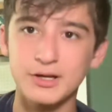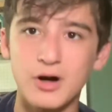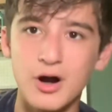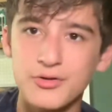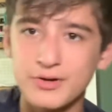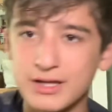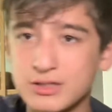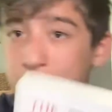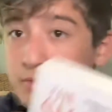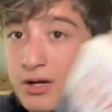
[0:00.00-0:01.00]
author
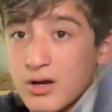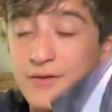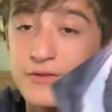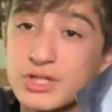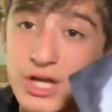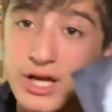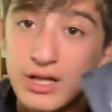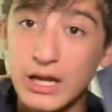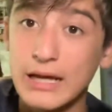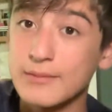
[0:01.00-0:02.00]
gets bigger coverage,
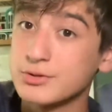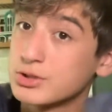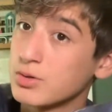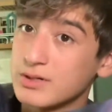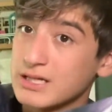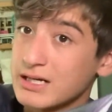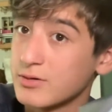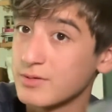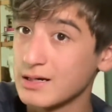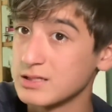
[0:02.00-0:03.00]
and I am so excited
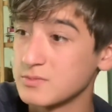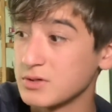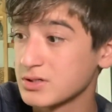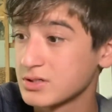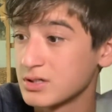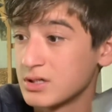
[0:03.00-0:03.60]
to read his books.